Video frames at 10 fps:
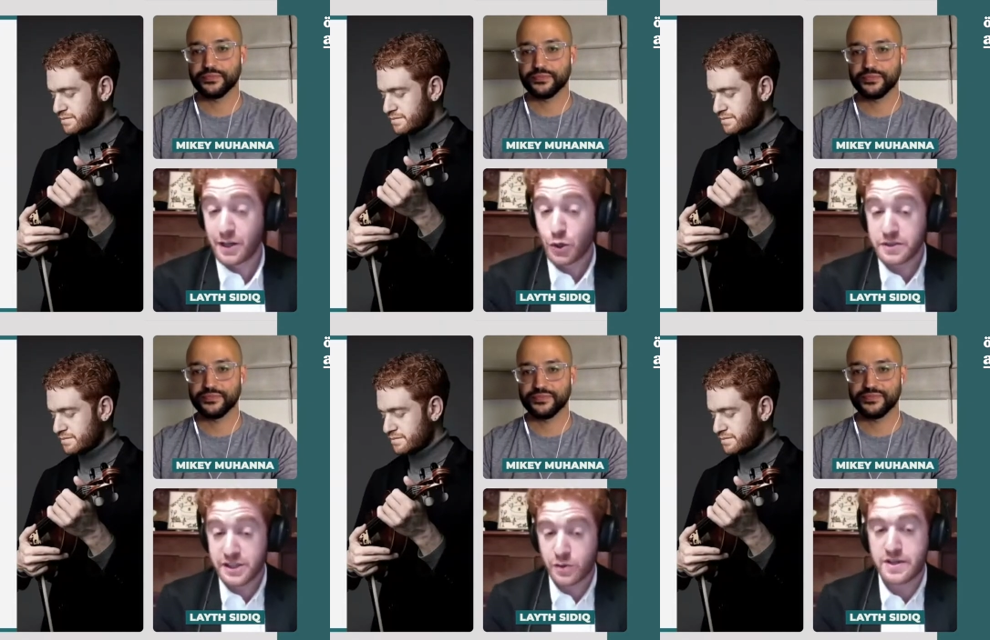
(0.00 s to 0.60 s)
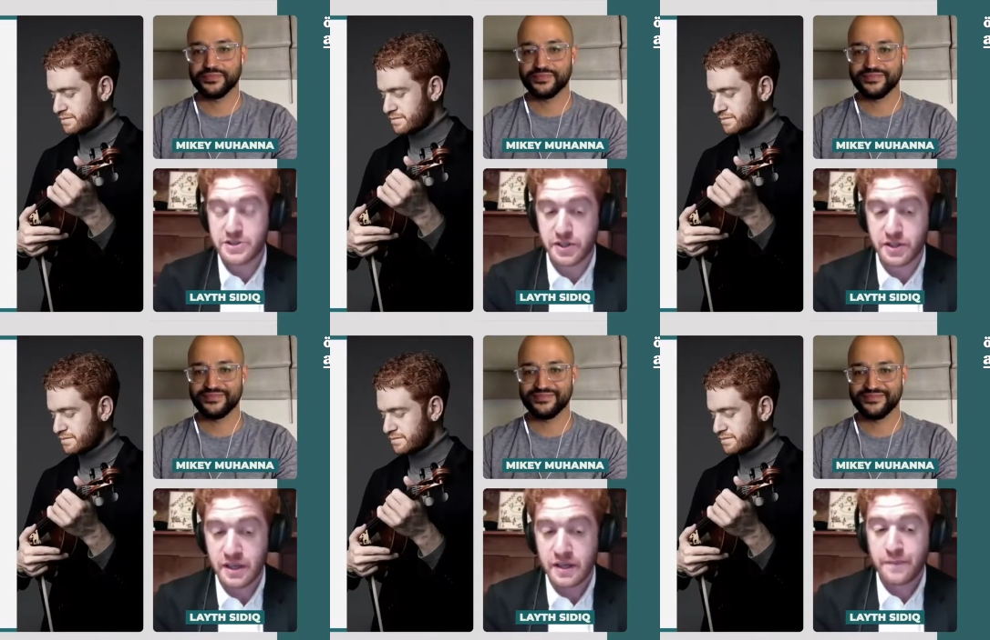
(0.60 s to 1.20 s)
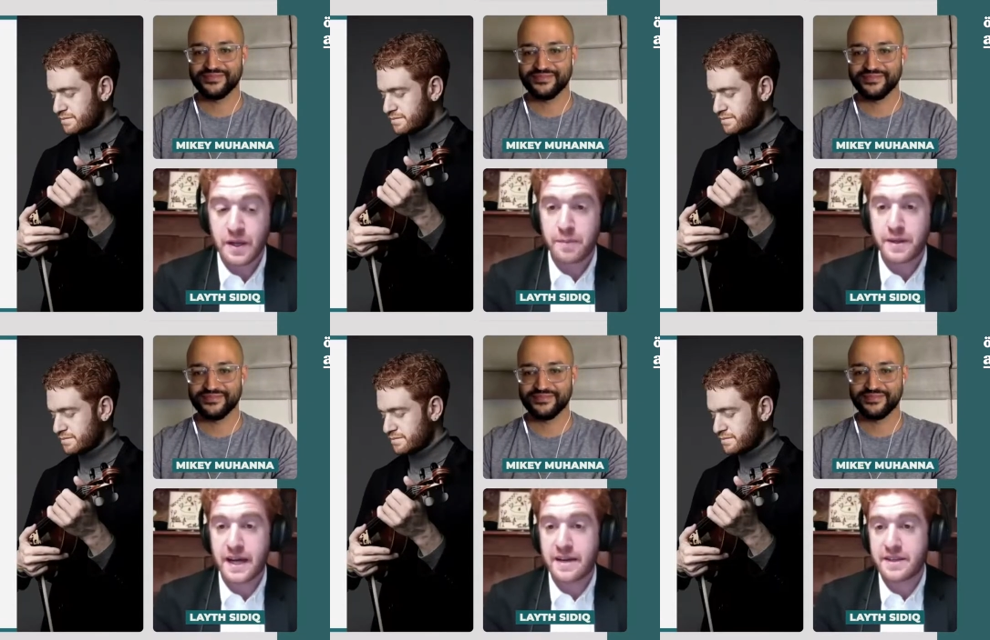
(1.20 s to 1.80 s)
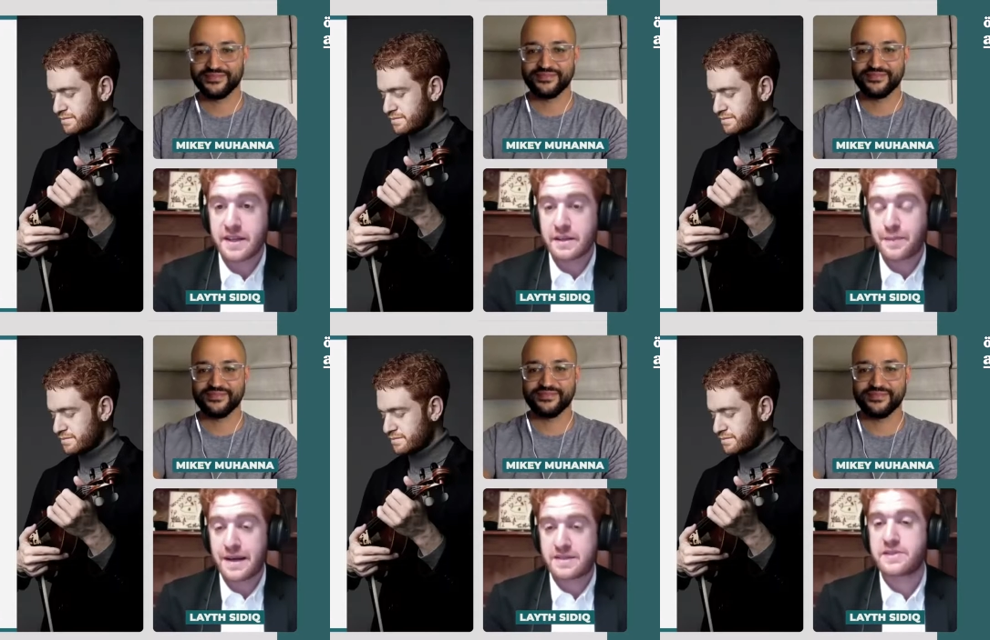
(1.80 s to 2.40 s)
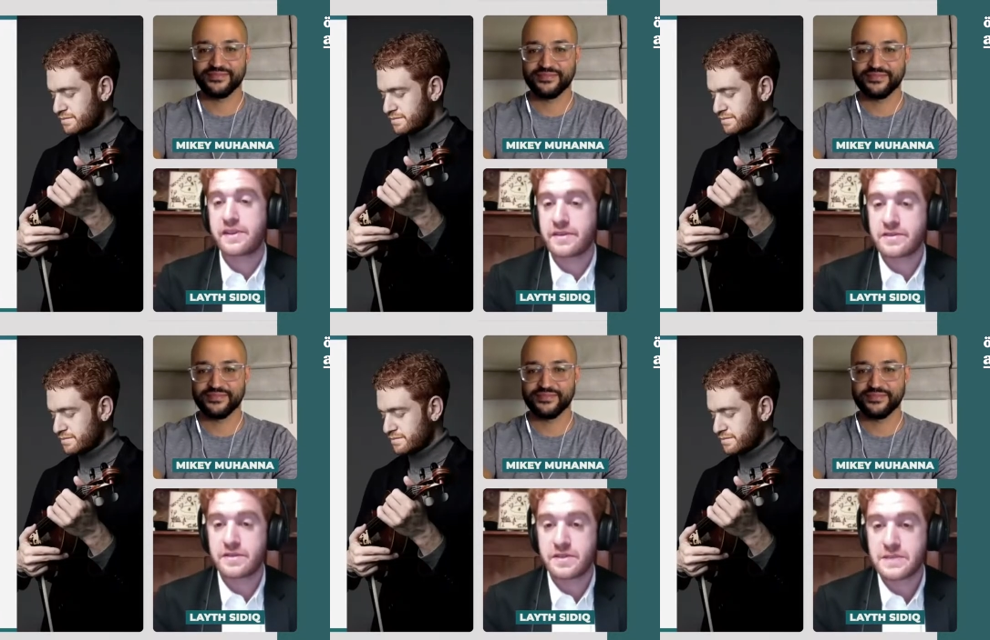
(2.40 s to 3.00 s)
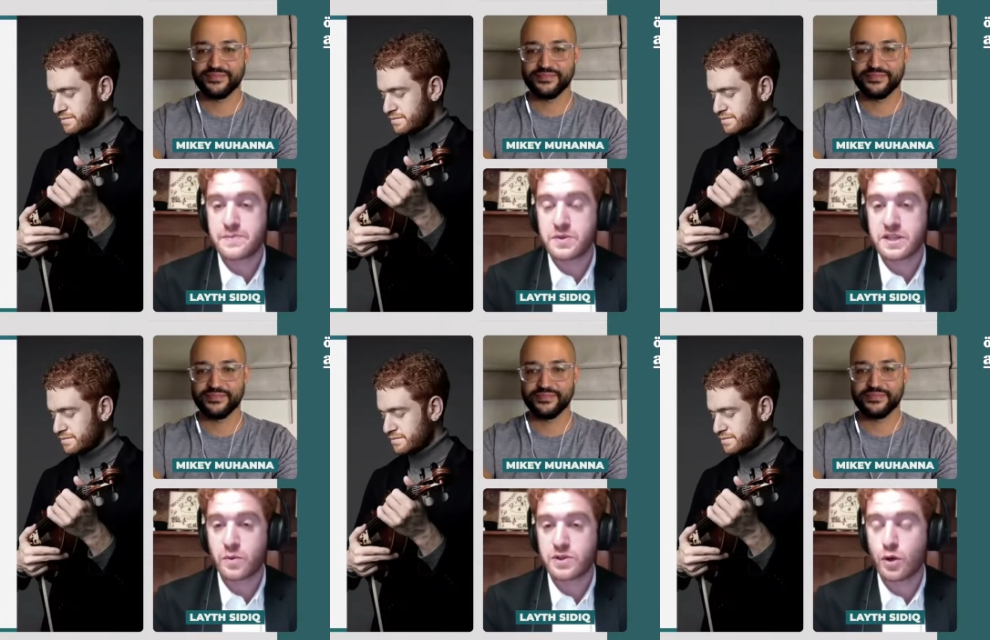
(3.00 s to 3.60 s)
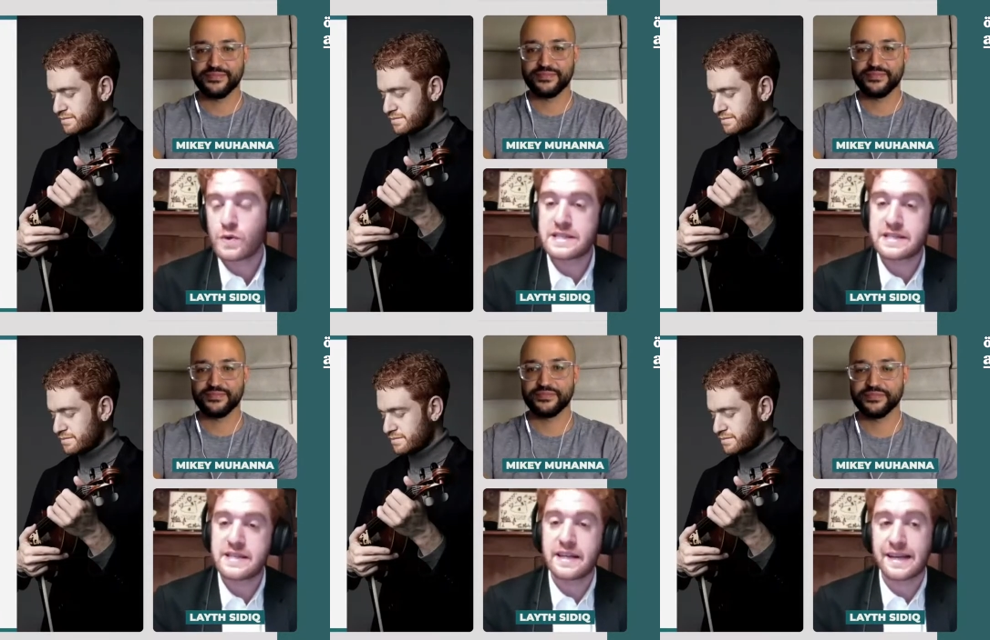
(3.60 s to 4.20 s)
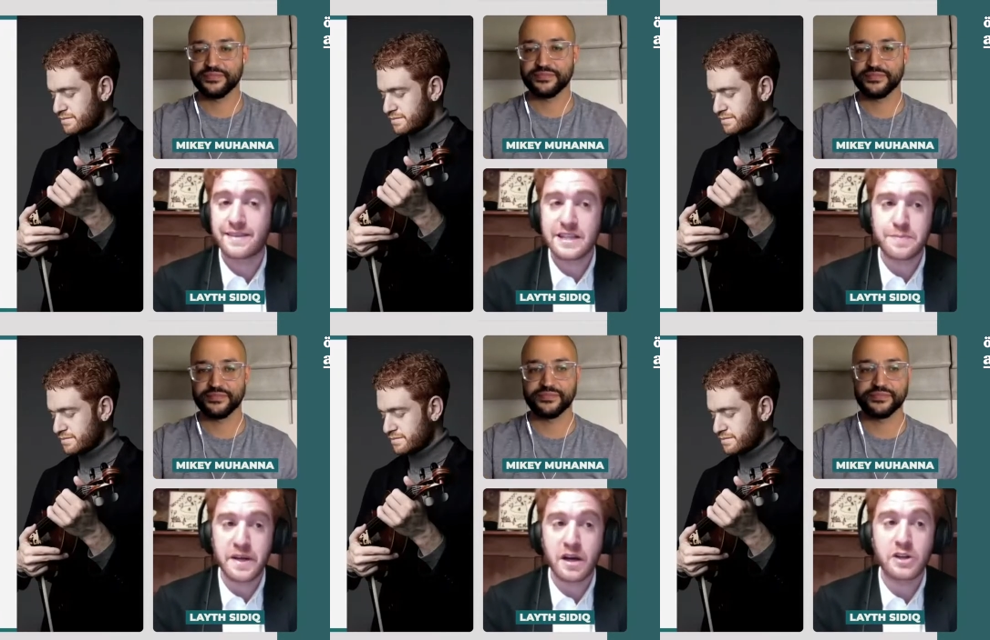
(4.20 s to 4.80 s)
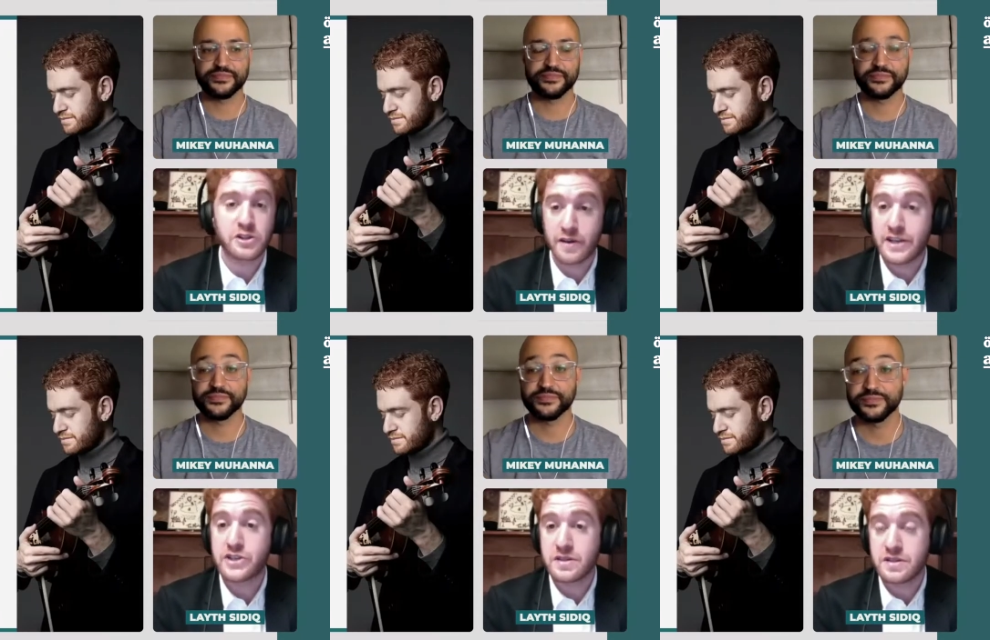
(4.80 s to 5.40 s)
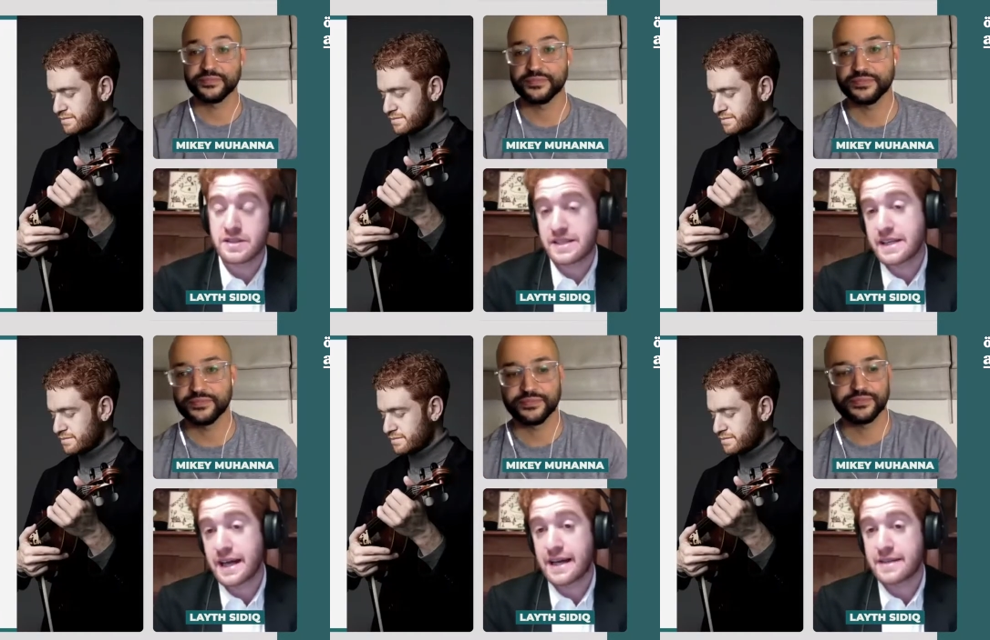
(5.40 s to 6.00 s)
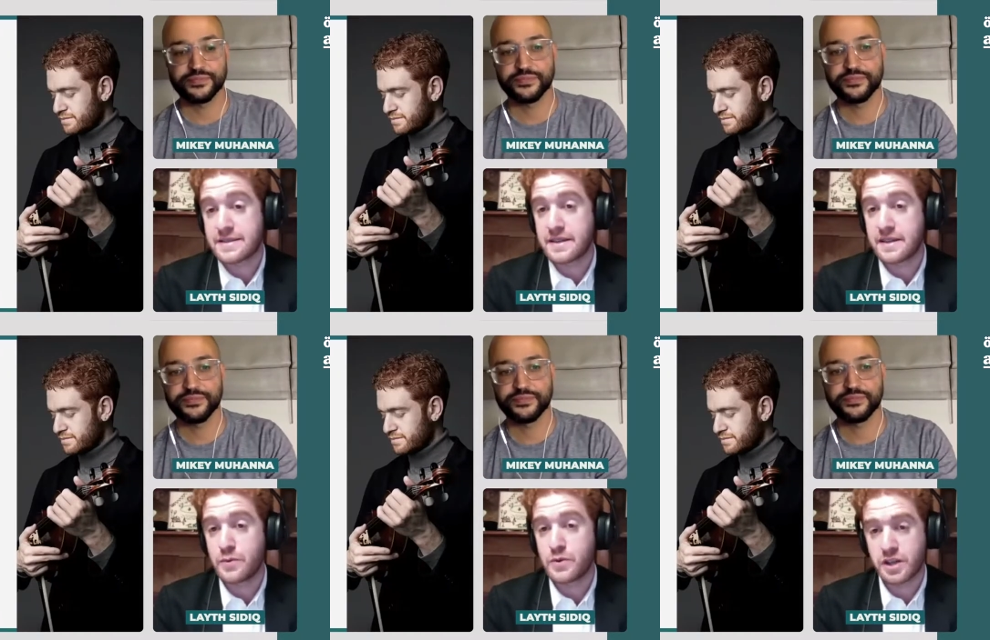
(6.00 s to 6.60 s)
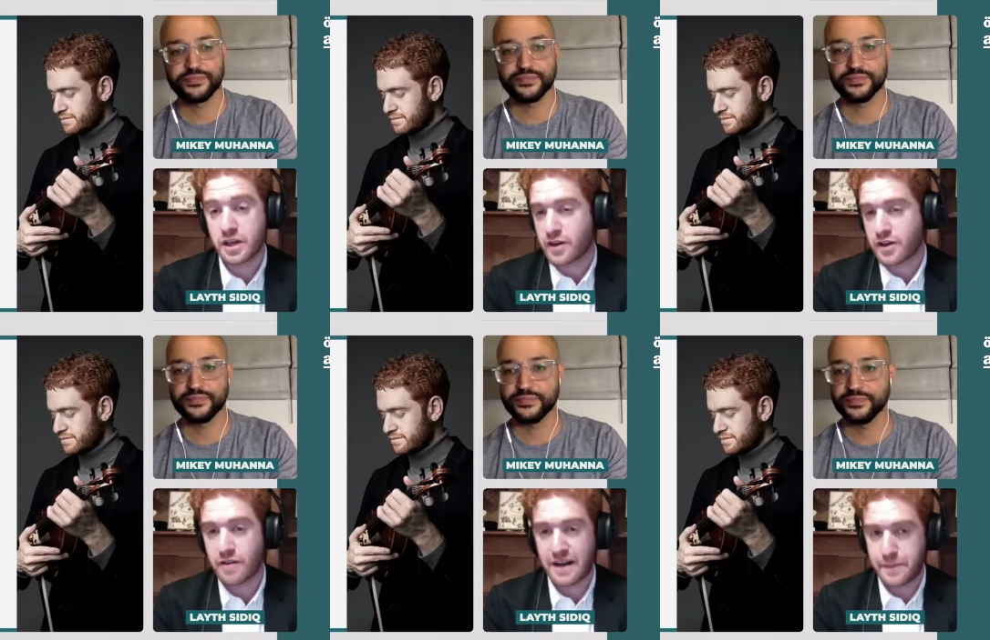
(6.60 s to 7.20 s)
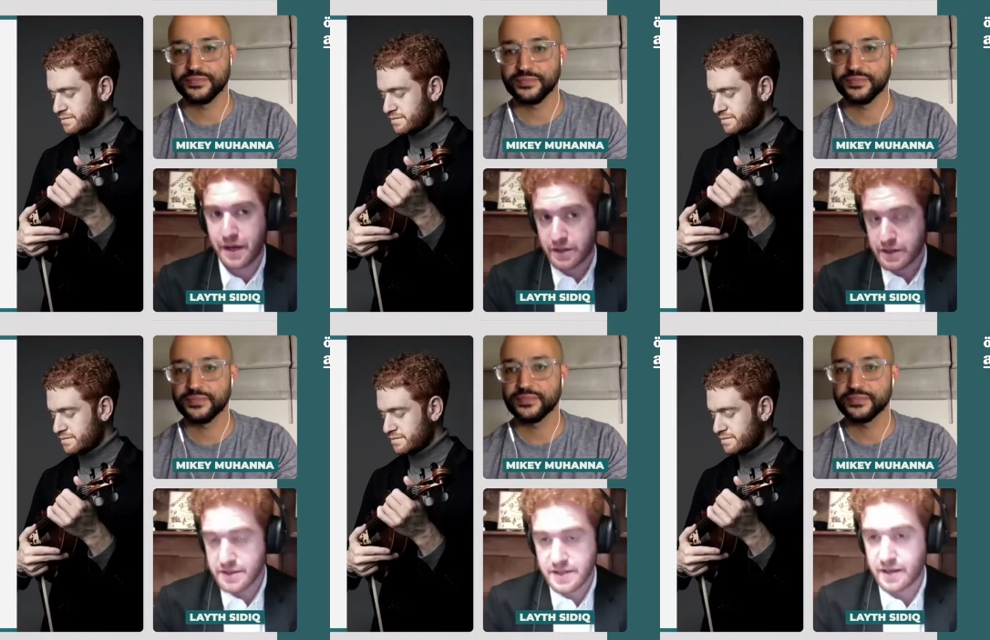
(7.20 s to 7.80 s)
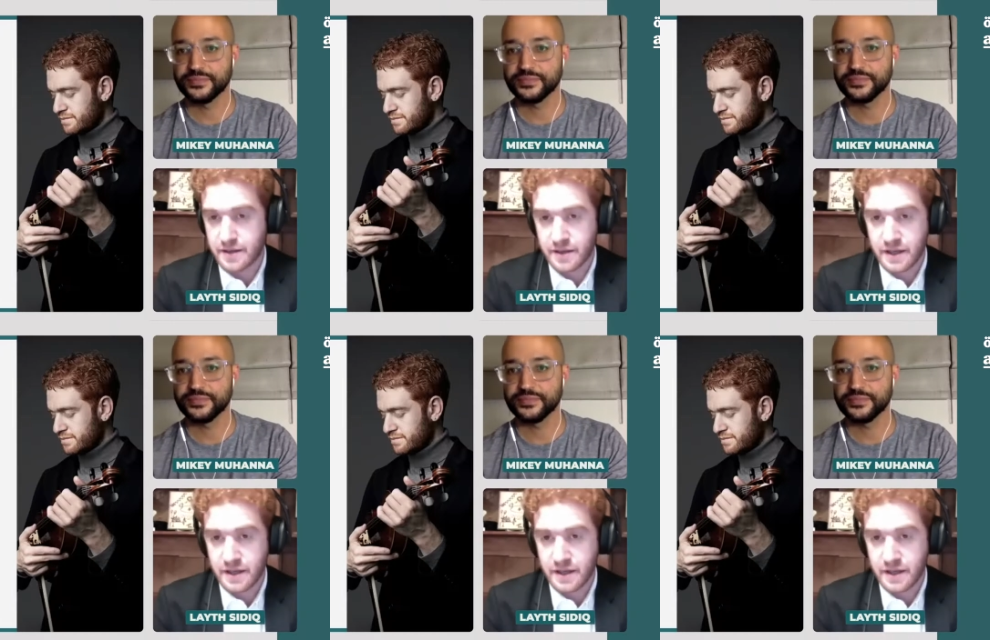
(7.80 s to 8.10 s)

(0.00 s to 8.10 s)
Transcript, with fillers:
Speaker 1: loaded question. But I think in the past years, this music was always seen, at least by younger generations, seen as the music of our grandparents and,